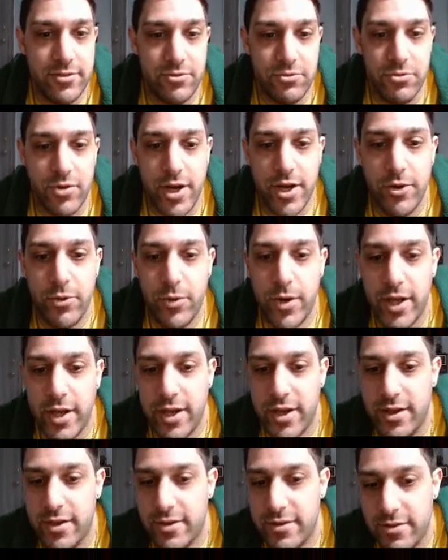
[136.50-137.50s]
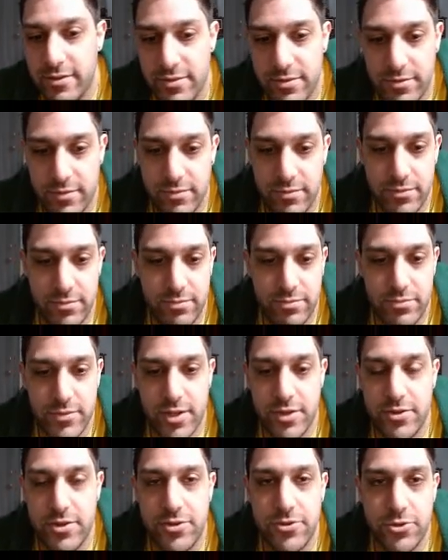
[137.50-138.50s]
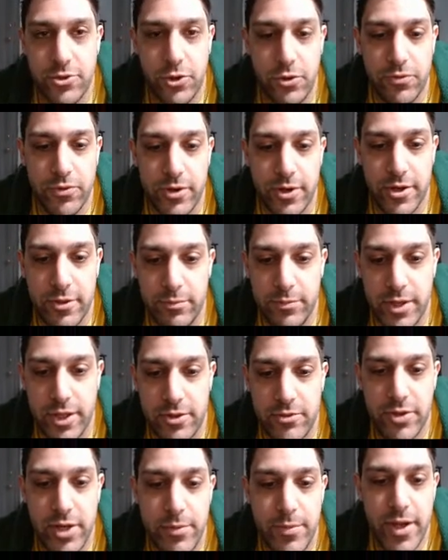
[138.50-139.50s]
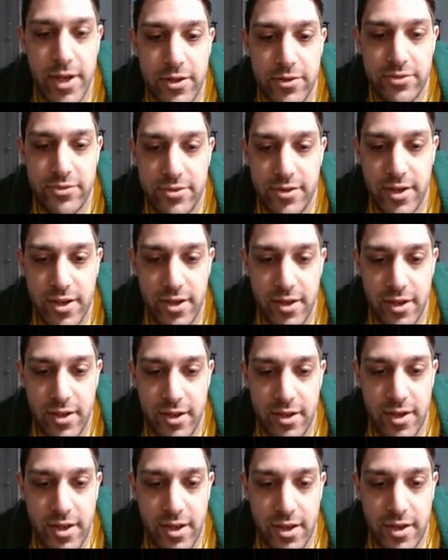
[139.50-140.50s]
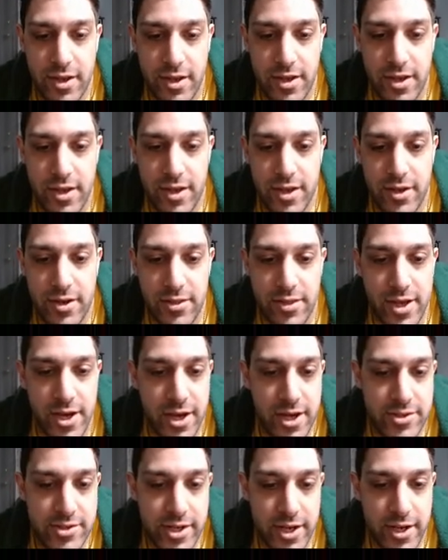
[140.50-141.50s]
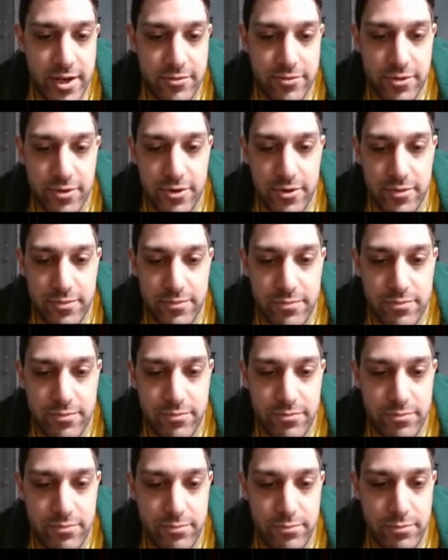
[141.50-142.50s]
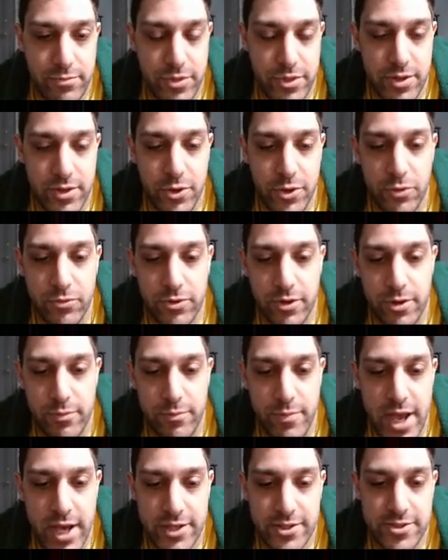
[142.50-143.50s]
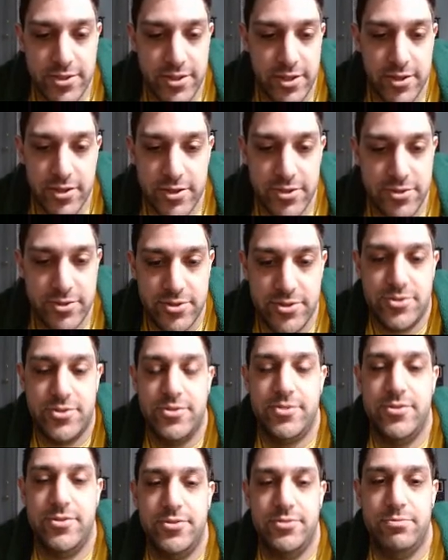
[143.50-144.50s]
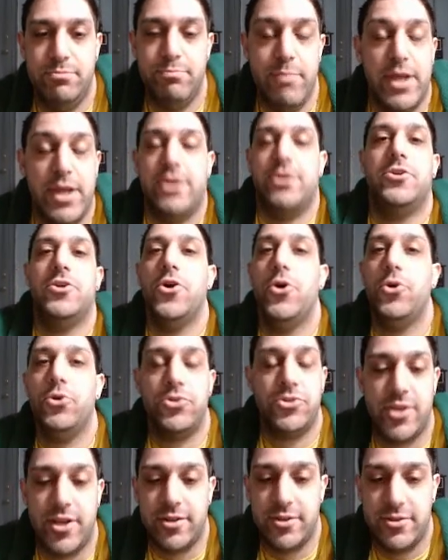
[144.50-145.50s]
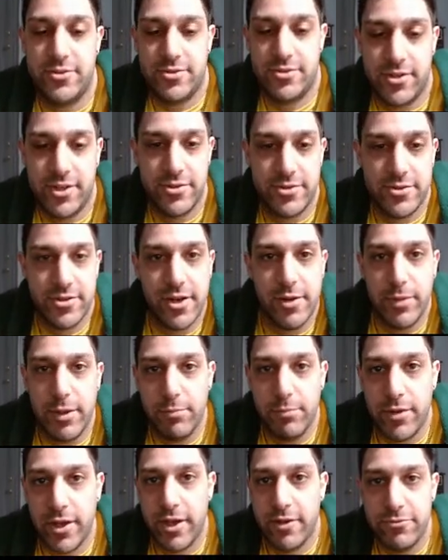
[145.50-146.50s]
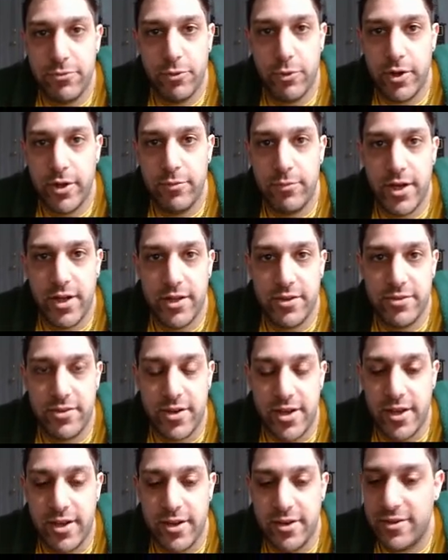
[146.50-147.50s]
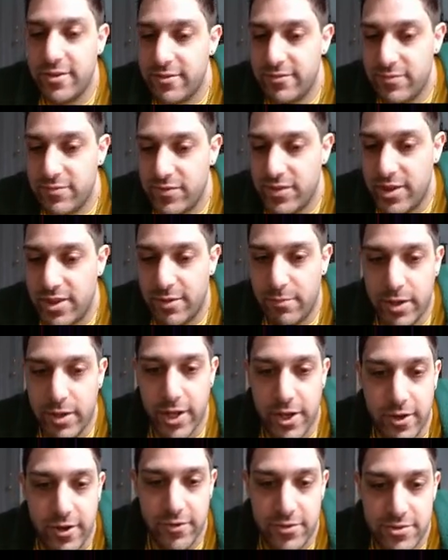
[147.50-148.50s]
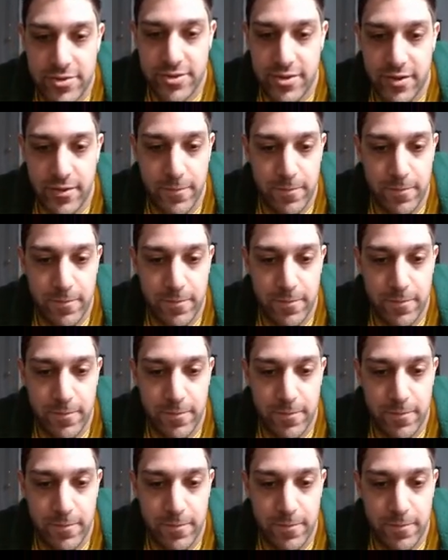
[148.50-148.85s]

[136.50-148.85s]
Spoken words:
right away did this over on Embiid rebounds, and the odds I got for the over on Maxey on this just made no sense. He's going to be playing 40 minutes a night in the playoffs.